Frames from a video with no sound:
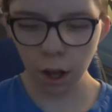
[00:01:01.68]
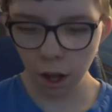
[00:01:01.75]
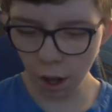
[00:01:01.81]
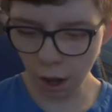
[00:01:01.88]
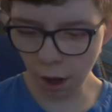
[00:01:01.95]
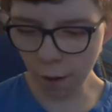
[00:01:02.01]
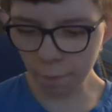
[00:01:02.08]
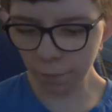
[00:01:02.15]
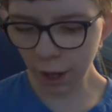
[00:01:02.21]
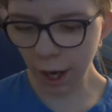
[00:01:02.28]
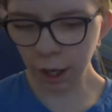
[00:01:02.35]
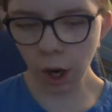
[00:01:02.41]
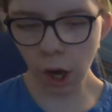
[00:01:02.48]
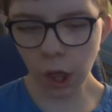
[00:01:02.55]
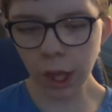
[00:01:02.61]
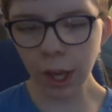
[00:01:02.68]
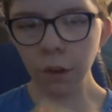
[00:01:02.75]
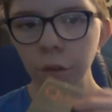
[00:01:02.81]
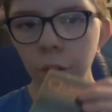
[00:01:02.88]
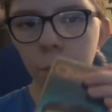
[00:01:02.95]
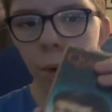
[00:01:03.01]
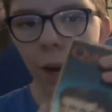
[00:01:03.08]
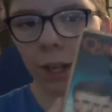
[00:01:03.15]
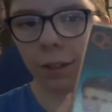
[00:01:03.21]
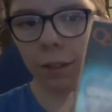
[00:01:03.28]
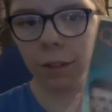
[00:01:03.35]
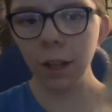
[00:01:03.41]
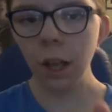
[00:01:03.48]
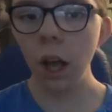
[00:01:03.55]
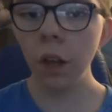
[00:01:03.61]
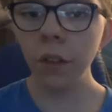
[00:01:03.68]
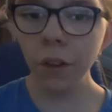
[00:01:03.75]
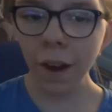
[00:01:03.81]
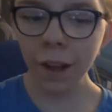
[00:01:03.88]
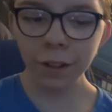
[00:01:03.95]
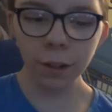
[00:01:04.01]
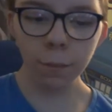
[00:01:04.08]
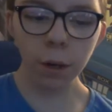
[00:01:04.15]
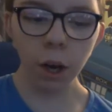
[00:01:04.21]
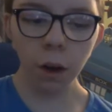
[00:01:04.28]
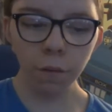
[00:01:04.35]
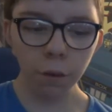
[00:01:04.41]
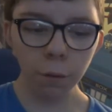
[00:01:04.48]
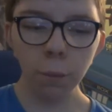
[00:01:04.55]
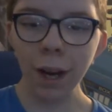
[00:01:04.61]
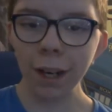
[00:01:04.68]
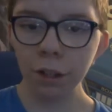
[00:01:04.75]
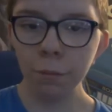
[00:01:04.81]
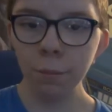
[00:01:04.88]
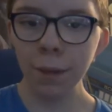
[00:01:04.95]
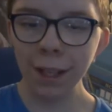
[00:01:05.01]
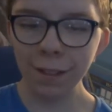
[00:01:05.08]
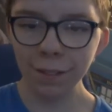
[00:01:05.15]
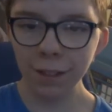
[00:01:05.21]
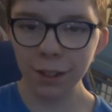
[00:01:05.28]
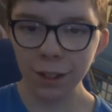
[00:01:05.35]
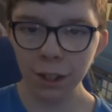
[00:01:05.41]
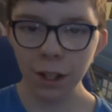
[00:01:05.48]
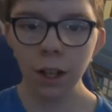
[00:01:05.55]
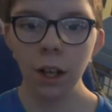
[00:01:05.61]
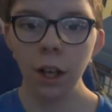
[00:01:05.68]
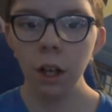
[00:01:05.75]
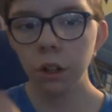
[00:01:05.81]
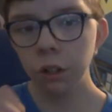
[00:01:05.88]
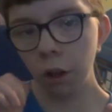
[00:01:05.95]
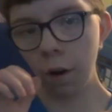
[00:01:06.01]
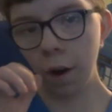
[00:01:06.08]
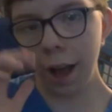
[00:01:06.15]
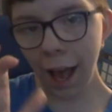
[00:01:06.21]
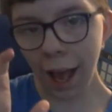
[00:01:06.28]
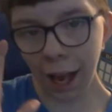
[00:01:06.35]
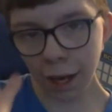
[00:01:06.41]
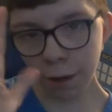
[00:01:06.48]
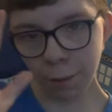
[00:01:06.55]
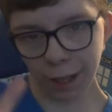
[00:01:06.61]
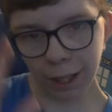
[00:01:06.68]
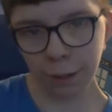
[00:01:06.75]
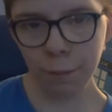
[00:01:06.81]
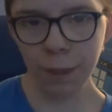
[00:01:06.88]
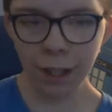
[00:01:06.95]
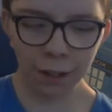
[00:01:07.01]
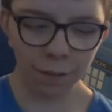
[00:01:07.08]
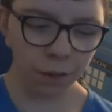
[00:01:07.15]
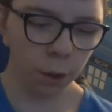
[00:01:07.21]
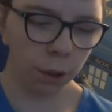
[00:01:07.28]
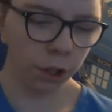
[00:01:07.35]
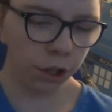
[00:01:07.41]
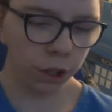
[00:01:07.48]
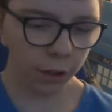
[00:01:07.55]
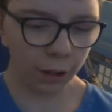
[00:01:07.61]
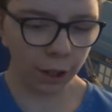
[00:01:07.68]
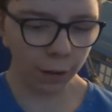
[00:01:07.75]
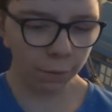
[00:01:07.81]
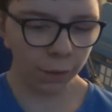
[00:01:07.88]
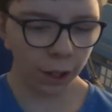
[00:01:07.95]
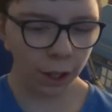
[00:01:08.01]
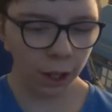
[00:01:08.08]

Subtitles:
I got this from Wax, and the rest of them I got from Wax and Beans. So hi Wax and Beans, if you're watching this.